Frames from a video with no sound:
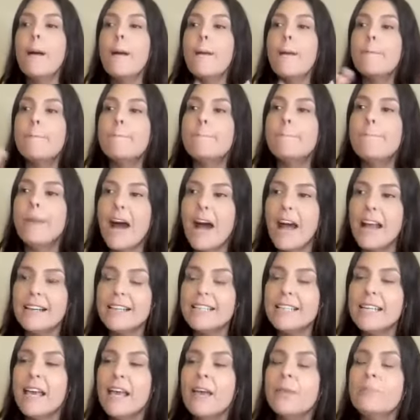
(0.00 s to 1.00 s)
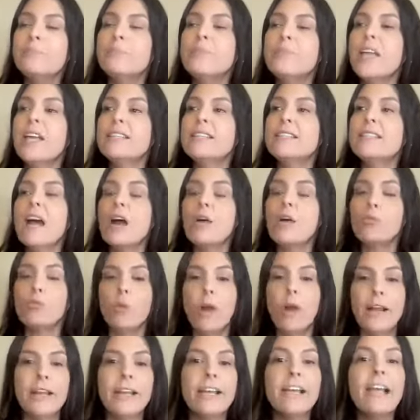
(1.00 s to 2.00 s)
But it's that
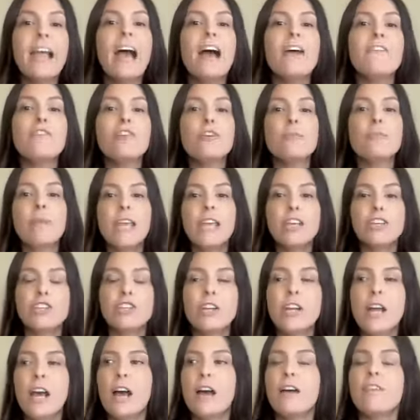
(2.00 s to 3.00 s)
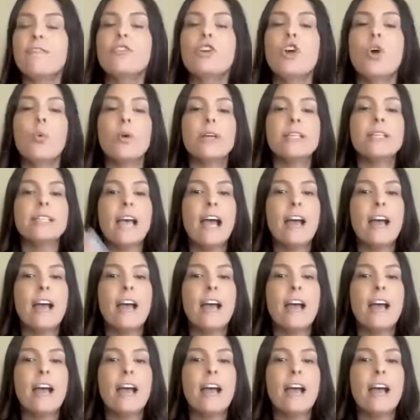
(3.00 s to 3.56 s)
running affirmation of no one's